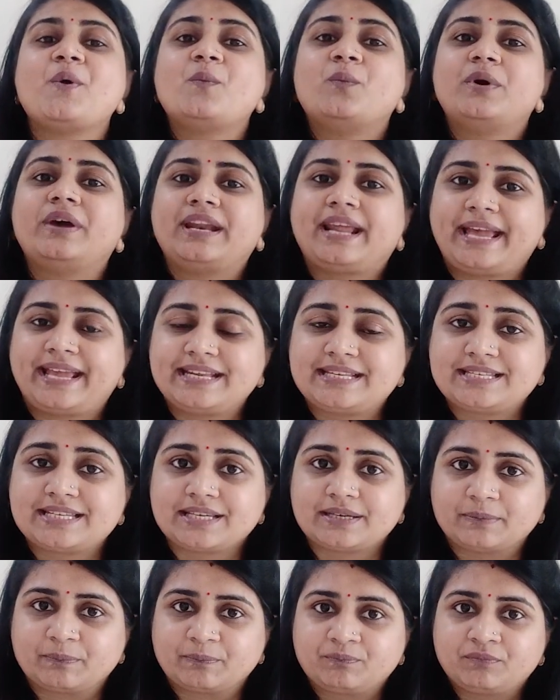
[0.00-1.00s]

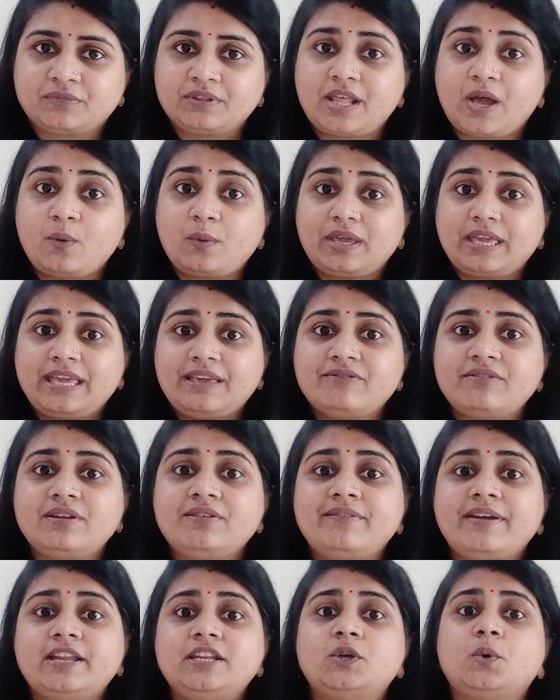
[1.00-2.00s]
variety. Now,
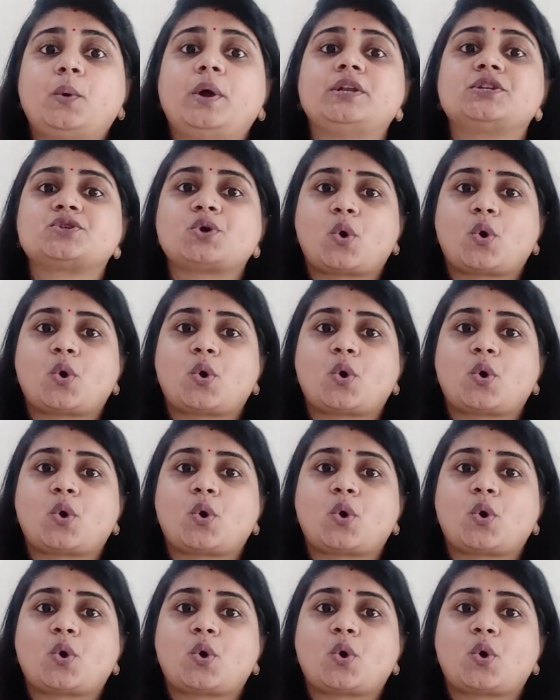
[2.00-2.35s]
even when you are